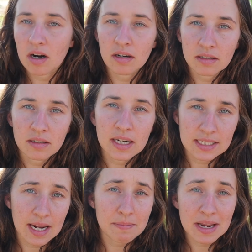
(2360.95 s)
garden
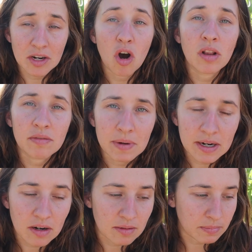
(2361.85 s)
because I amend all of
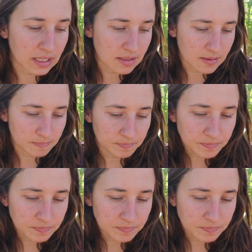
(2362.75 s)
my garden beds.